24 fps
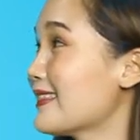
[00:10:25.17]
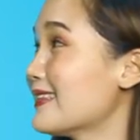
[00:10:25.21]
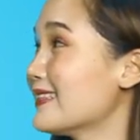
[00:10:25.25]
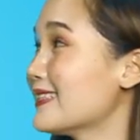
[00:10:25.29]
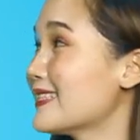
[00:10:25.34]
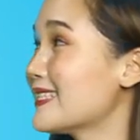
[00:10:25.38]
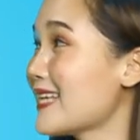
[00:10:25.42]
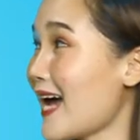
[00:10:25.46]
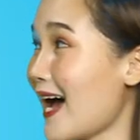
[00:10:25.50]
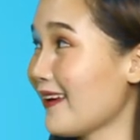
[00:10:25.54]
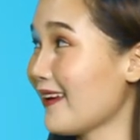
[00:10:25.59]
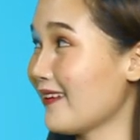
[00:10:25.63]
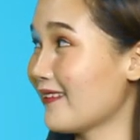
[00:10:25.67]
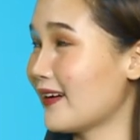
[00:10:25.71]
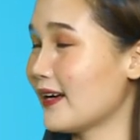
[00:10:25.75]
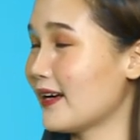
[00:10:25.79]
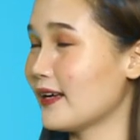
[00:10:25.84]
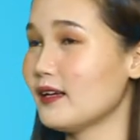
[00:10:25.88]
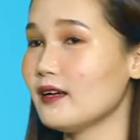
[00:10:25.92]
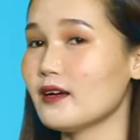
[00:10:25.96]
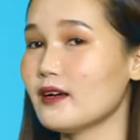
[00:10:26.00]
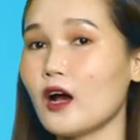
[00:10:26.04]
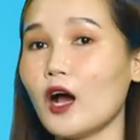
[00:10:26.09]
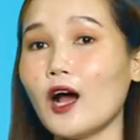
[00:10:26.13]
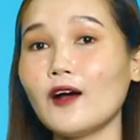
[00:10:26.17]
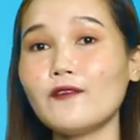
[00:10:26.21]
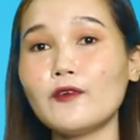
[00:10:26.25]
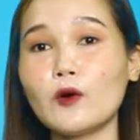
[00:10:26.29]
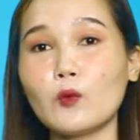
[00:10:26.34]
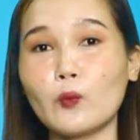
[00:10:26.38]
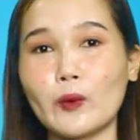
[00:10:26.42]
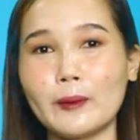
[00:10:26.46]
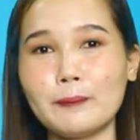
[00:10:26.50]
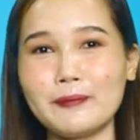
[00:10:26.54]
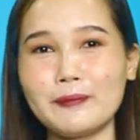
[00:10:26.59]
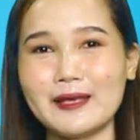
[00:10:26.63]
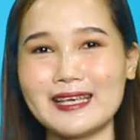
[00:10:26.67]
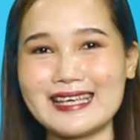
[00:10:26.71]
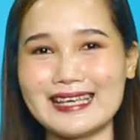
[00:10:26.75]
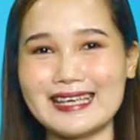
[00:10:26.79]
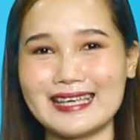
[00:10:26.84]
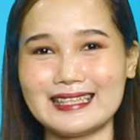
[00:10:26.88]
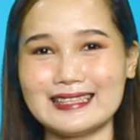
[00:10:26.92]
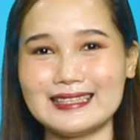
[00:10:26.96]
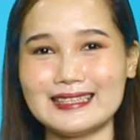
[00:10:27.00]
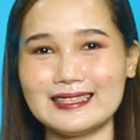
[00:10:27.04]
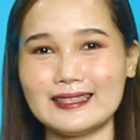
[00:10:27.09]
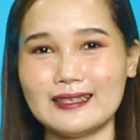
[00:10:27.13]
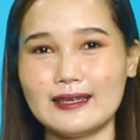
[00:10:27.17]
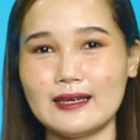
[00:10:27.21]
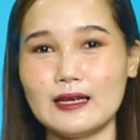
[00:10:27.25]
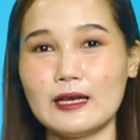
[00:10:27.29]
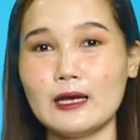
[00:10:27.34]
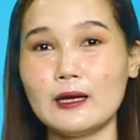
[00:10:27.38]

The Diary of a Wimpy Kid